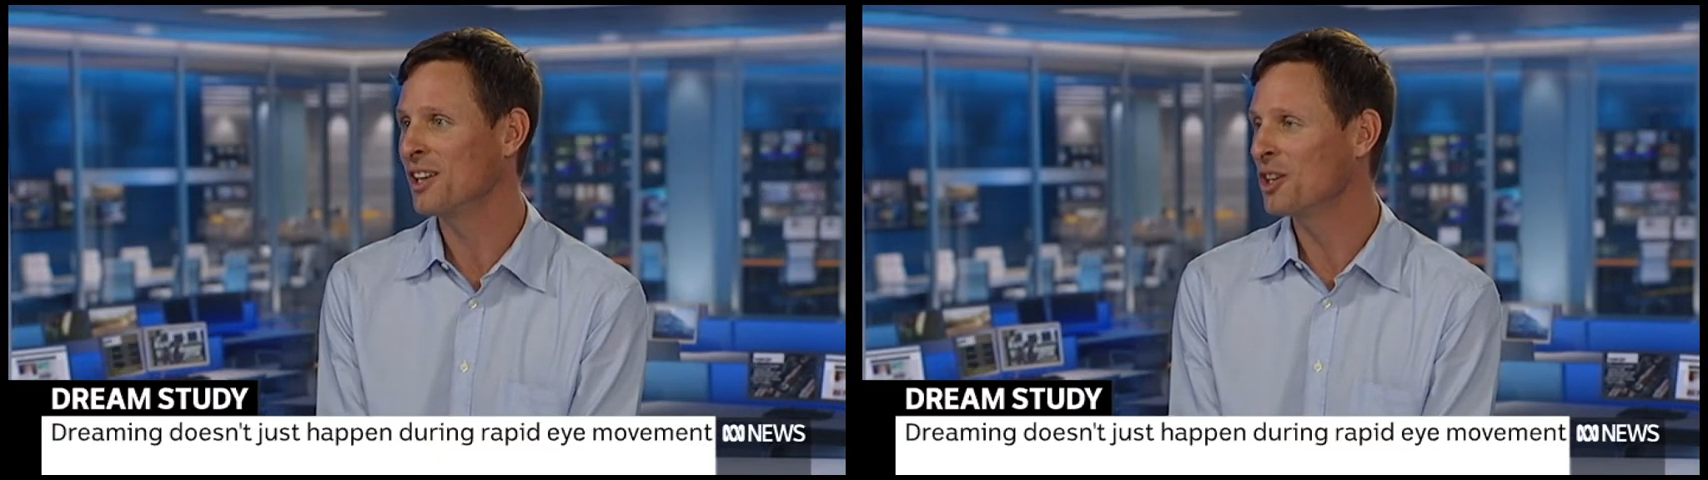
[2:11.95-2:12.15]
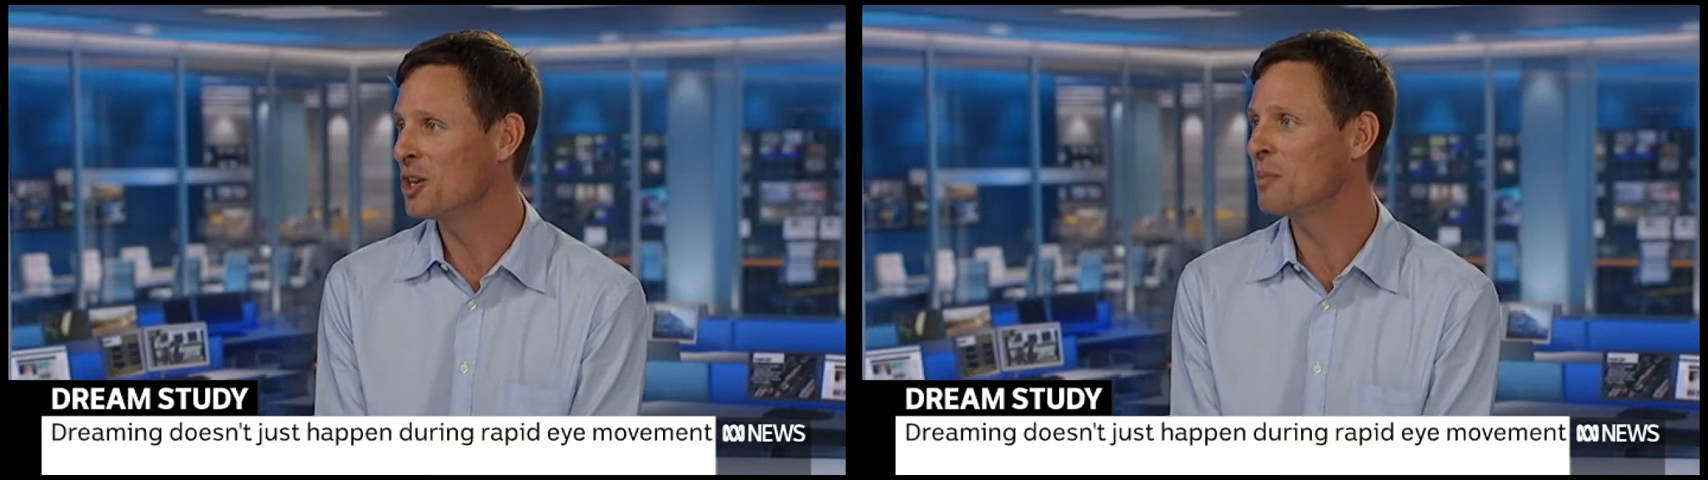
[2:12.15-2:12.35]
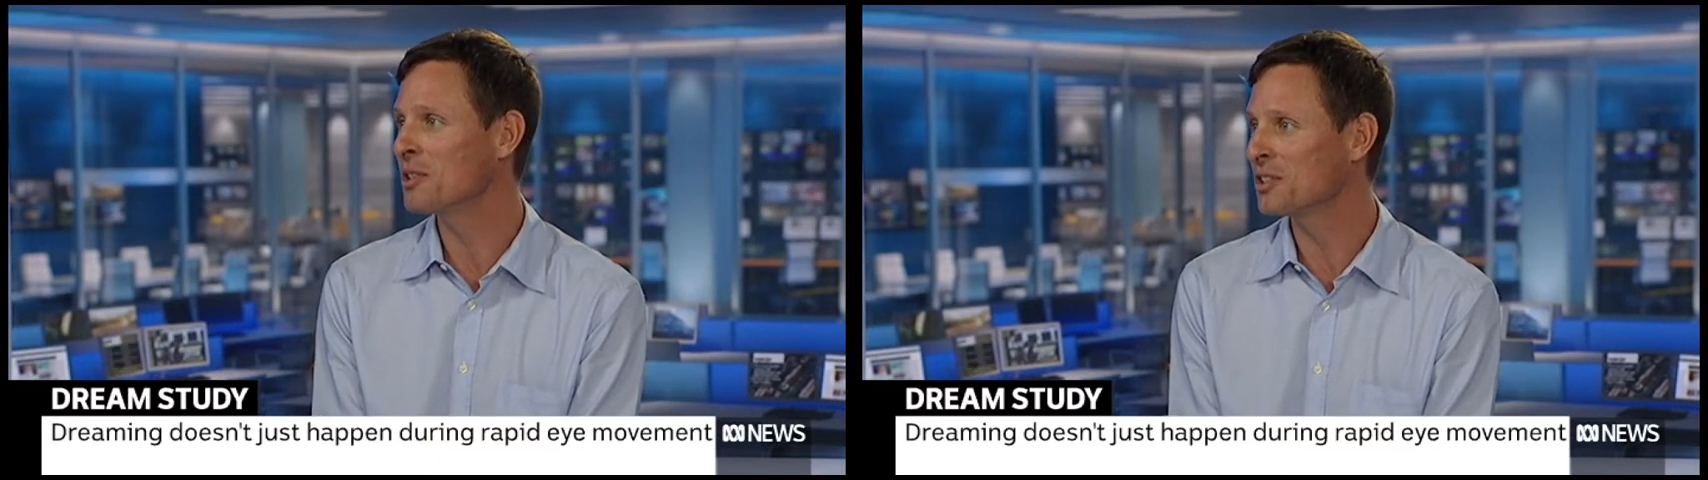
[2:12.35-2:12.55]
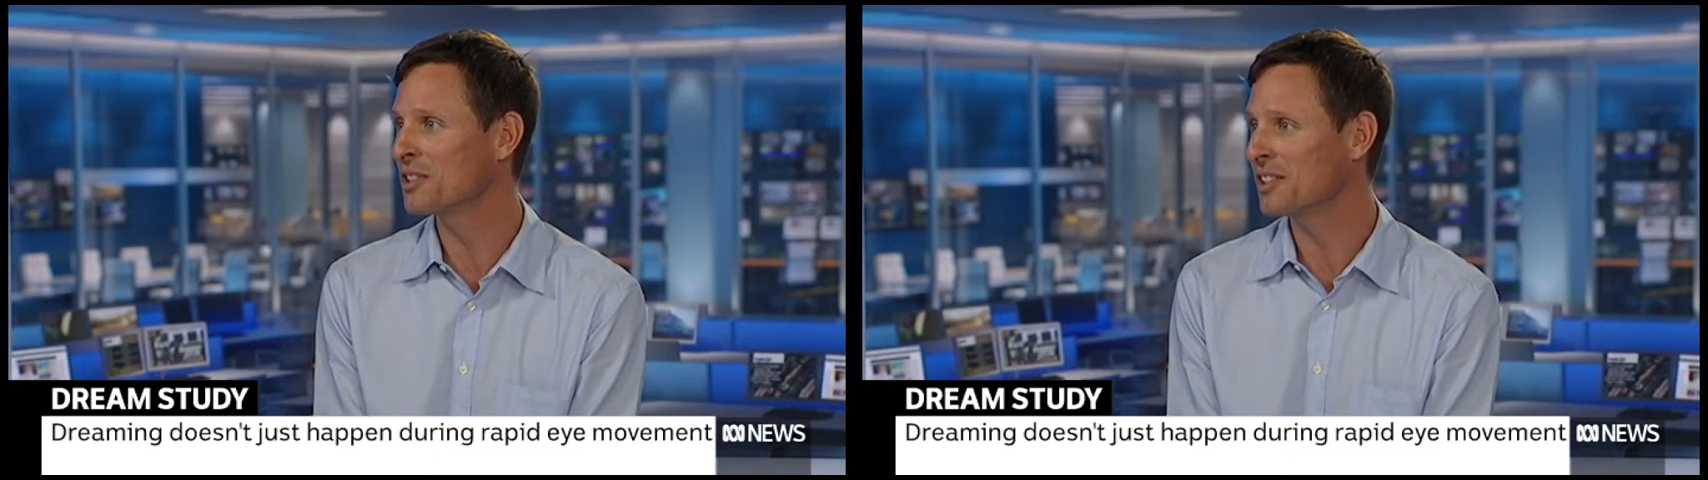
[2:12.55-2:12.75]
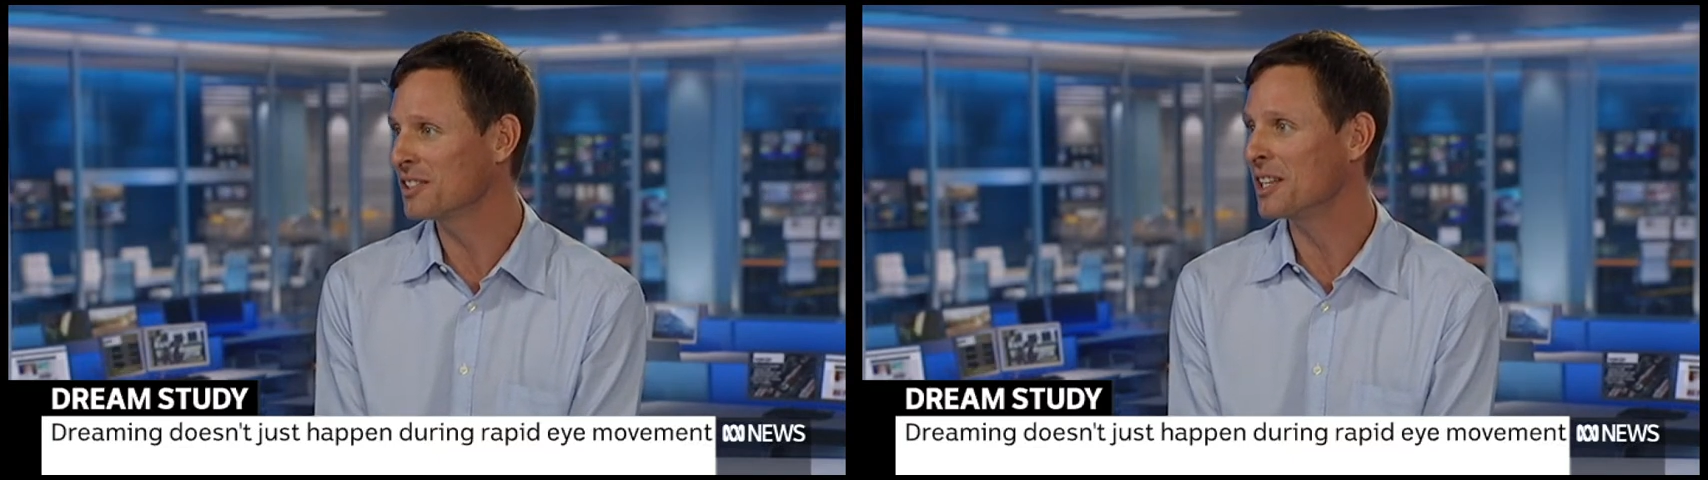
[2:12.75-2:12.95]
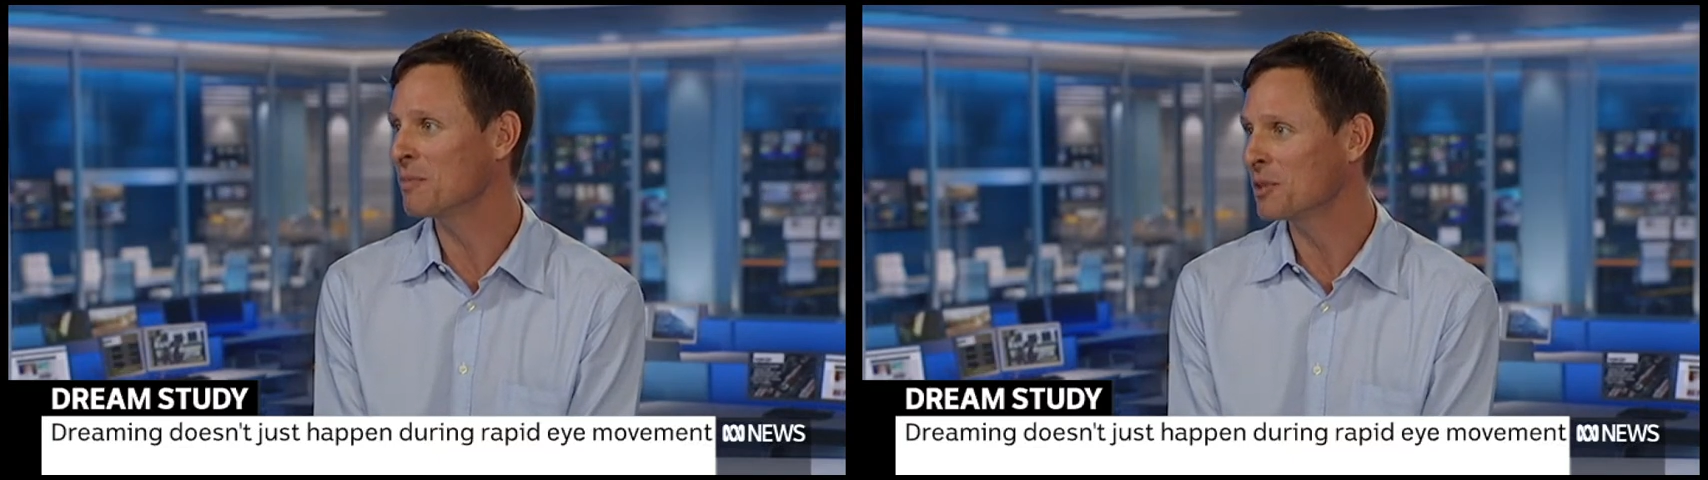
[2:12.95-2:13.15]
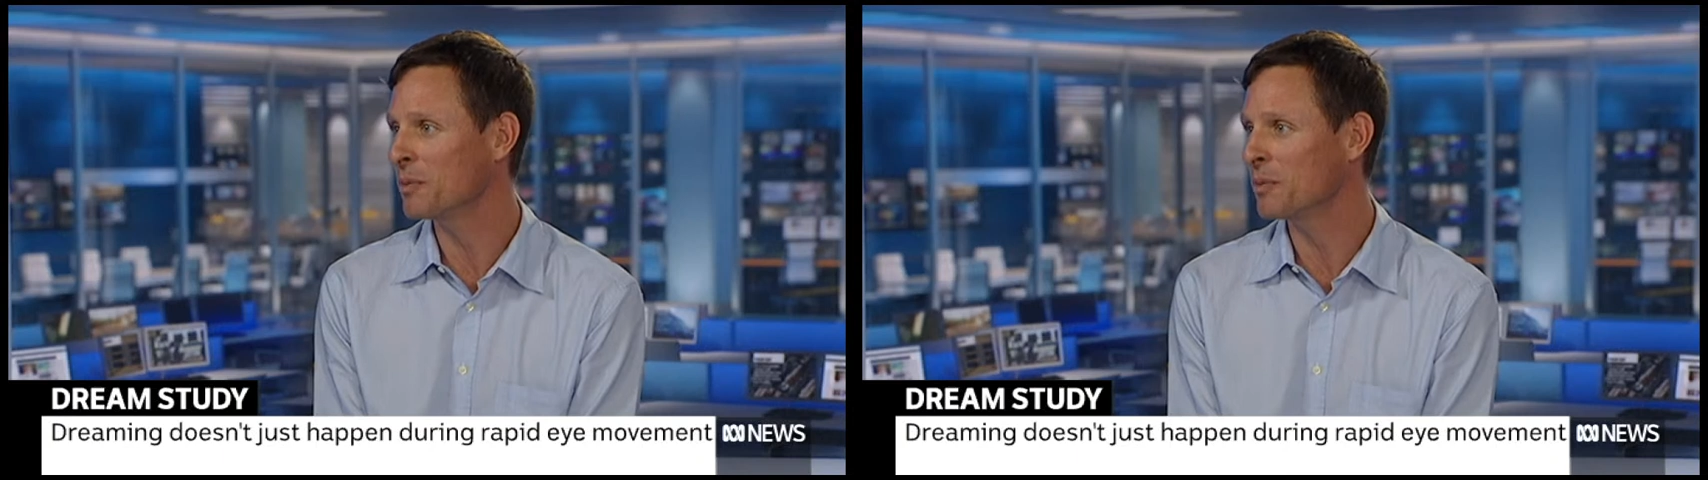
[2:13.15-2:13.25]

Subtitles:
humans seem to